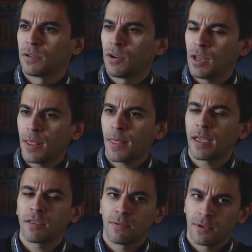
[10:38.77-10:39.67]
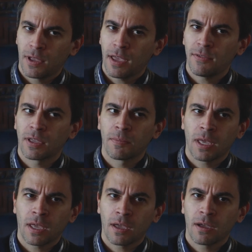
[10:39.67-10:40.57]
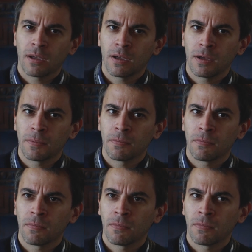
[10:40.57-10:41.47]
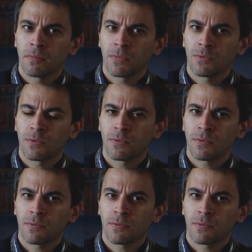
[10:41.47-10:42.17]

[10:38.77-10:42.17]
really thank you for having me, for